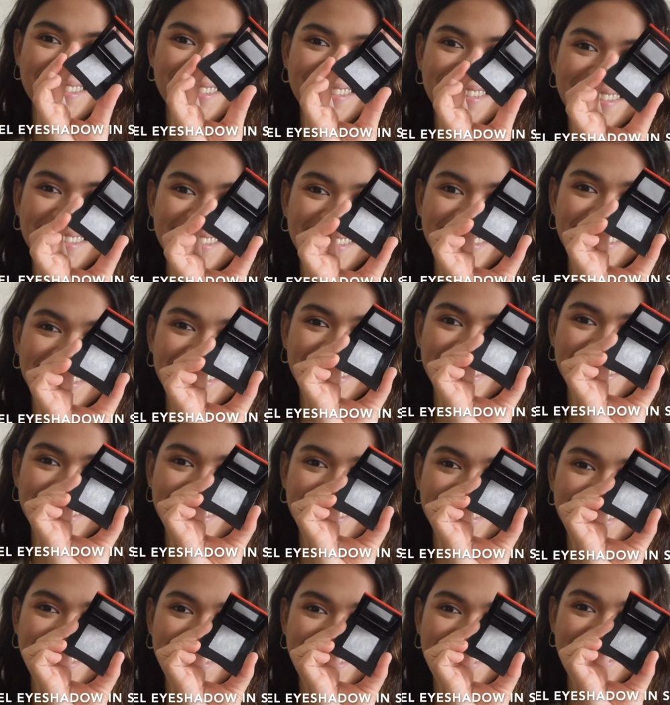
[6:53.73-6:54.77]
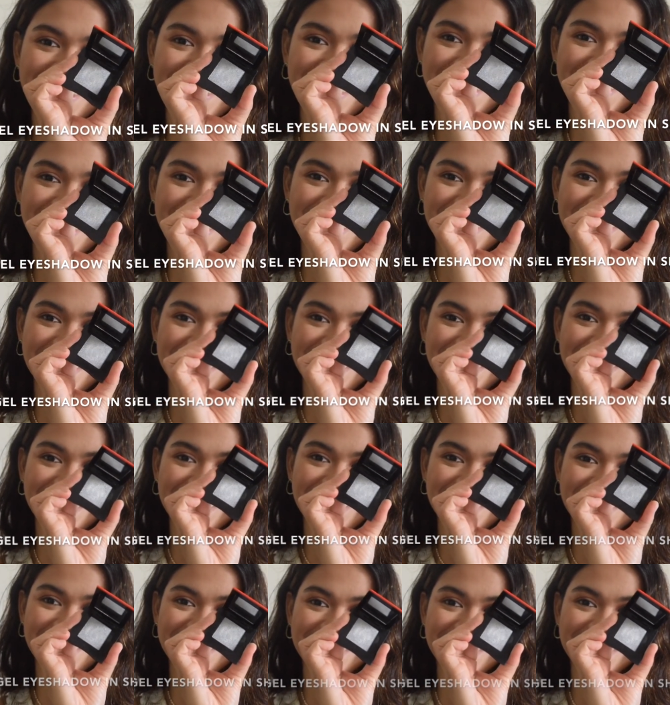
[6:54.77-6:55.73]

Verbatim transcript: for a highlighting effect.